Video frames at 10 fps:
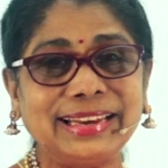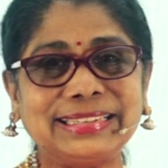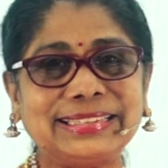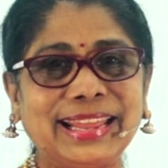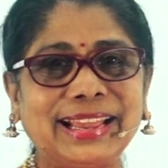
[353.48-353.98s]

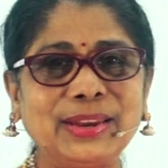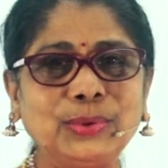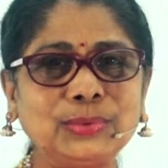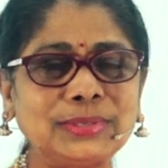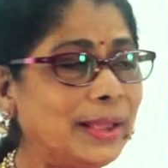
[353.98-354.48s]
Let's take a
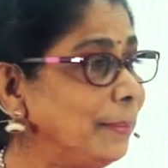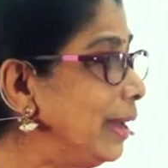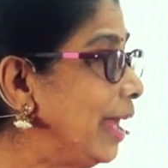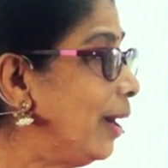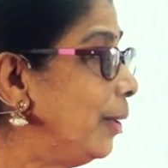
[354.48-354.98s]
new sum
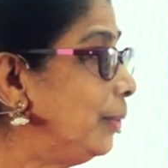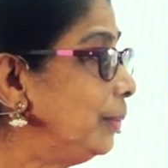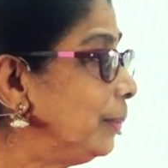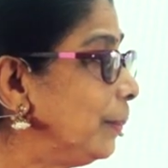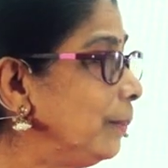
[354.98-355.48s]
now.
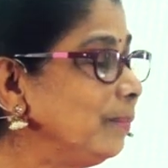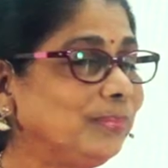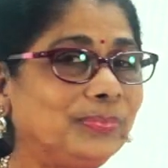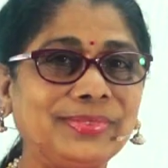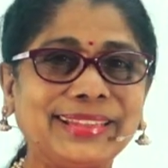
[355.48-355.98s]

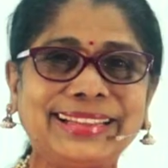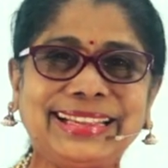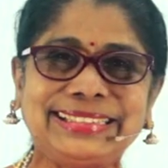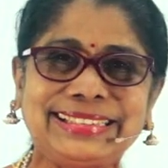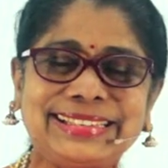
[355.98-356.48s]

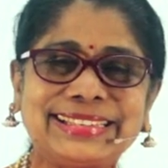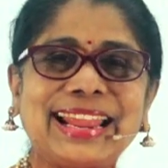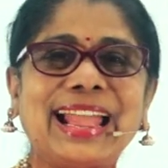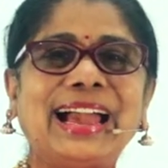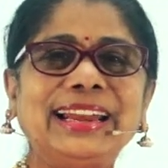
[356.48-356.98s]
Yes?
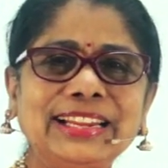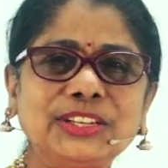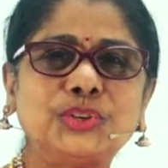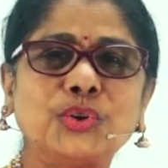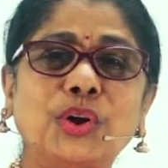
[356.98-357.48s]
And
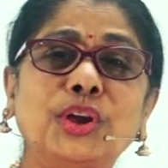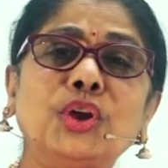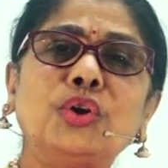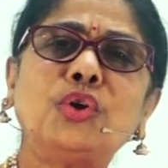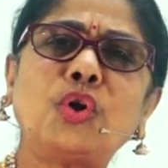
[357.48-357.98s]
enjoy
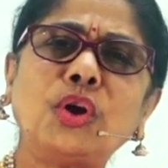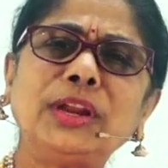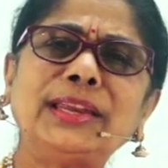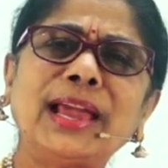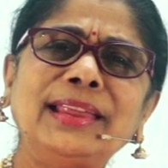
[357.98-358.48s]

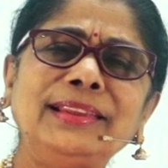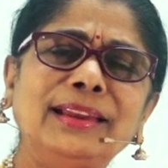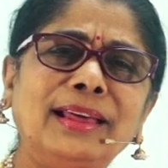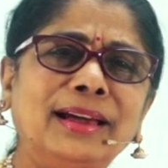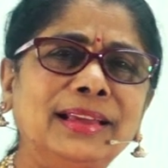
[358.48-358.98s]
drawing tiny
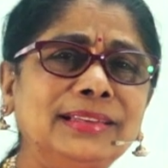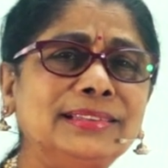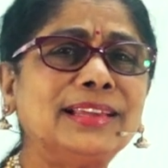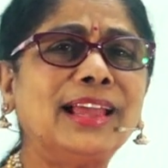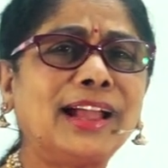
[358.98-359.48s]

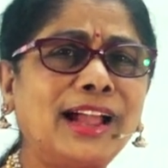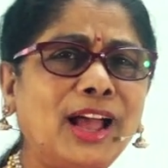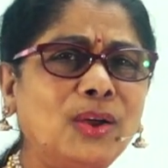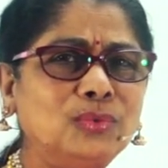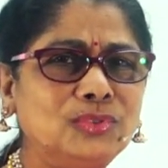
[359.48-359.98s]
lines,
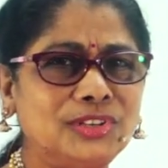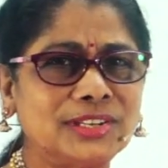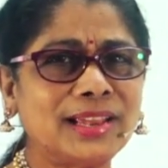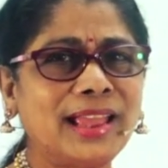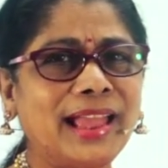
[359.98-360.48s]

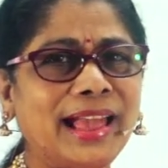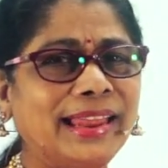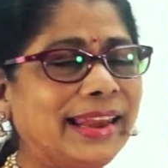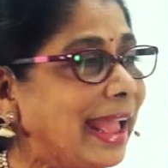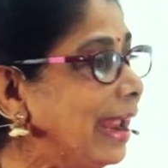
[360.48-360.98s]
count,
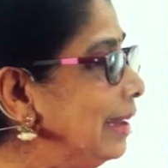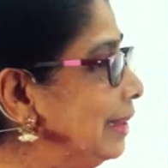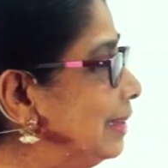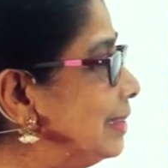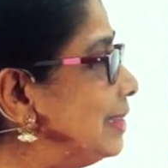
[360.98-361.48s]
and
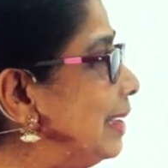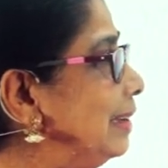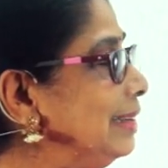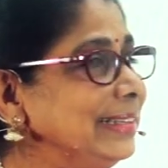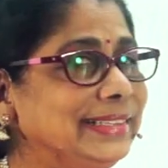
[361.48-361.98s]
adding the
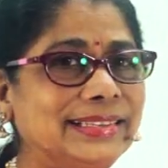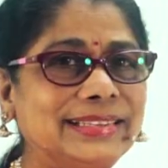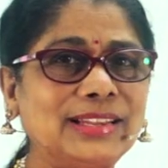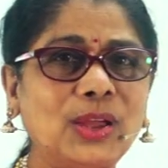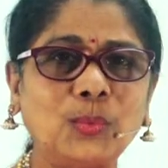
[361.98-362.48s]
single digits.